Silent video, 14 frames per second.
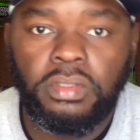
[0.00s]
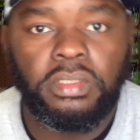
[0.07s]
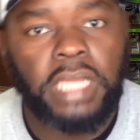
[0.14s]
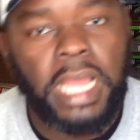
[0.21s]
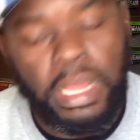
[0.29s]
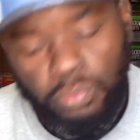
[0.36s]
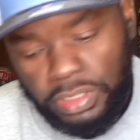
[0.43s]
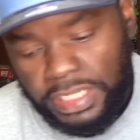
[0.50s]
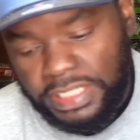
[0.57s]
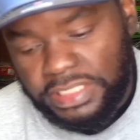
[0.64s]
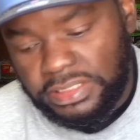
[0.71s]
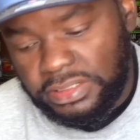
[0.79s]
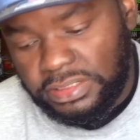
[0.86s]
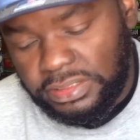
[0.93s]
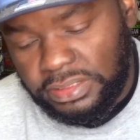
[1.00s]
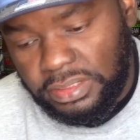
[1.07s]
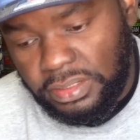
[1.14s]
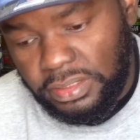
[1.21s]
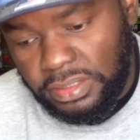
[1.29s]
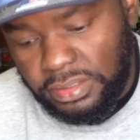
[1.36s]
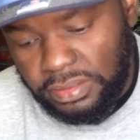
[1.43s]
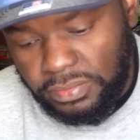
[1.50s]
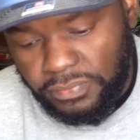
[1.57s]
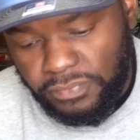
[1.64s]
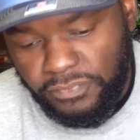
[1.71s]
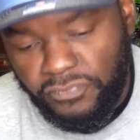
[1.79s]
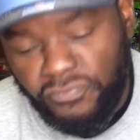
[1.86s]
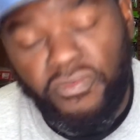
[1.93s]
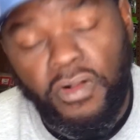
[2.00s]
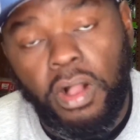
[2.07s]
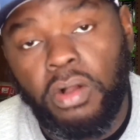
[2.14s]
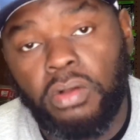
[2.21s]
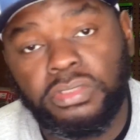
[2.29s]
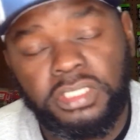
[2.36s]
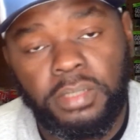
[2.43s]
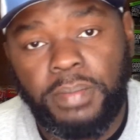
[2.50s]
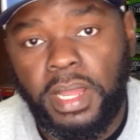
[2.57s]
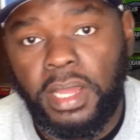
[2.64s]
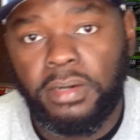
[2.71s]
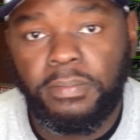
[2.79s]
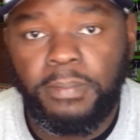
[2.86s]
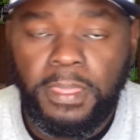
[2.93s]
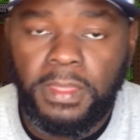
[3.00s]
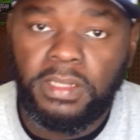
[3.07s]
I would let it fall to the bottom,